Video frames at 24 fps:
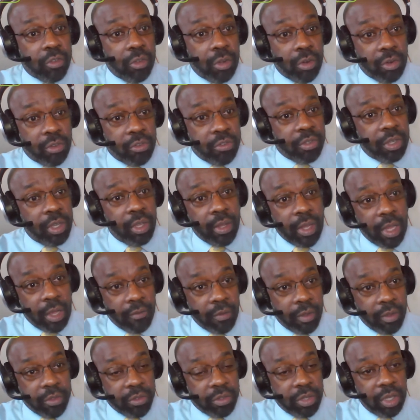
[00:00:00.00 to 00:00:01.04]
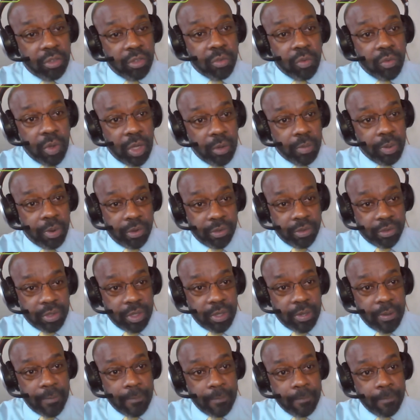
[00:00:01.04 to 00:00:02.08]
mm-hmm. you're C level, C suite
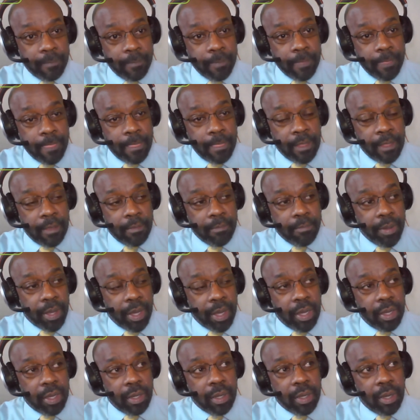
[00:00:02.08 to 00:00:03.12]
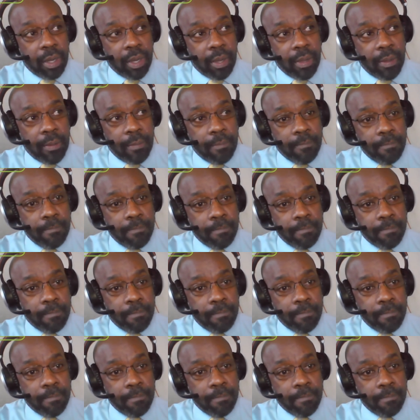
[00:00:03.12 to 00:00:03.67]
person. And, but, and even um, those